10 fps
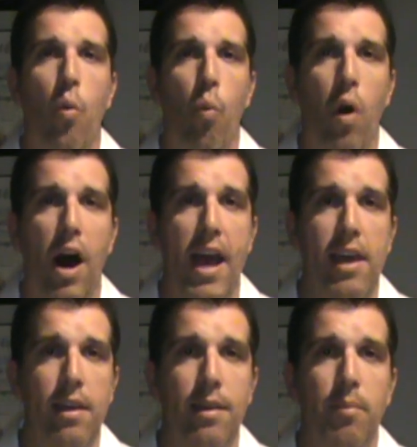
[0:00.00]

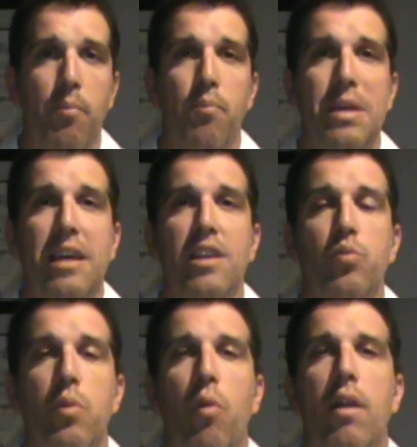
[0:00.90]
Why?
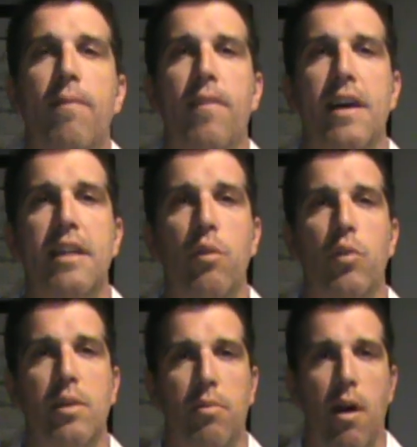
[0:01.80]
Because we want to find out
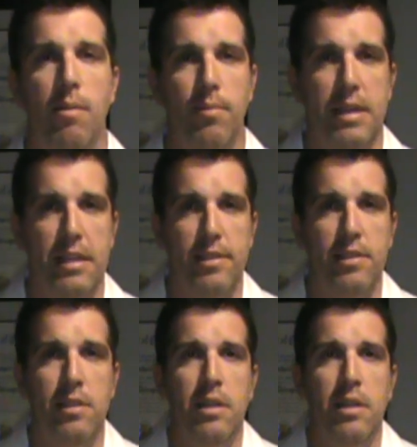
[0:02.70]
what the problem is.